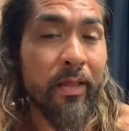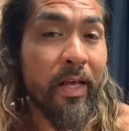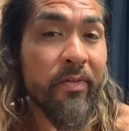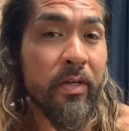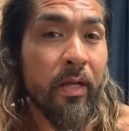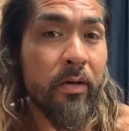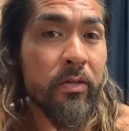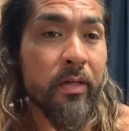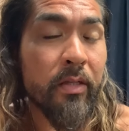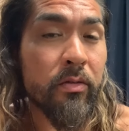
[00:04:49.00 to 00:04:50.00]

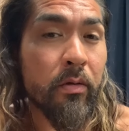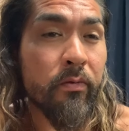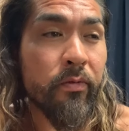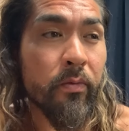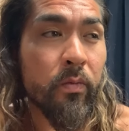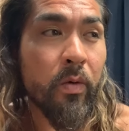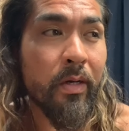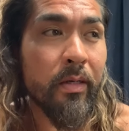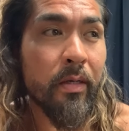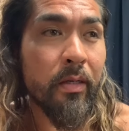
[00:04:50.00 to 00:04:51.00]
$11. It sold for
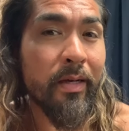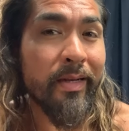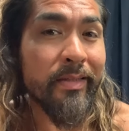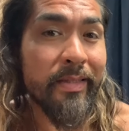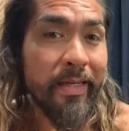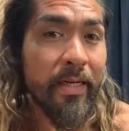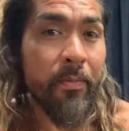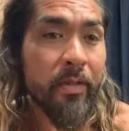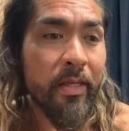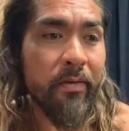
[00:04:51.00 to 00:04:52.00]
$119, I
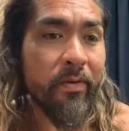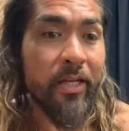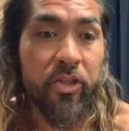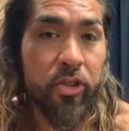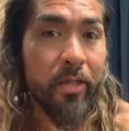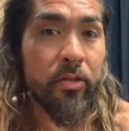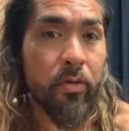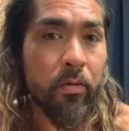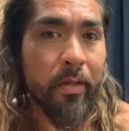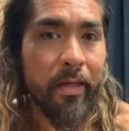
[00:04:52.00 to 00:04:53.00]
believe. It just
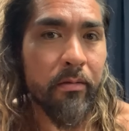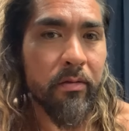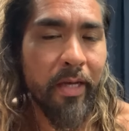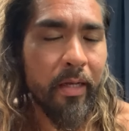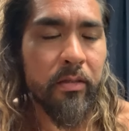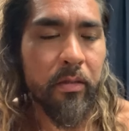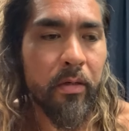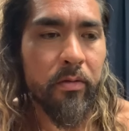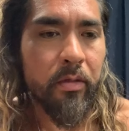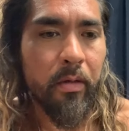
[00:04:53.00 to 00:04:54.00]
sold like seconds
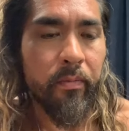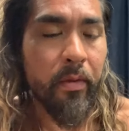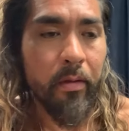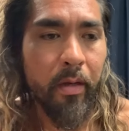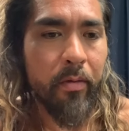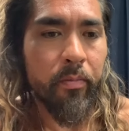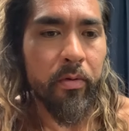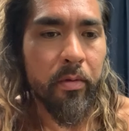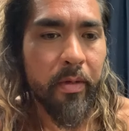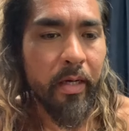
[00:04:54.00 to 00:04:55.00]
ago, so I
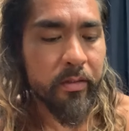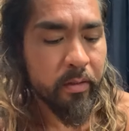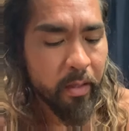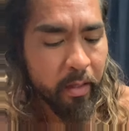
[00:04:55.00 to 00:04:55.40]
pulled the box.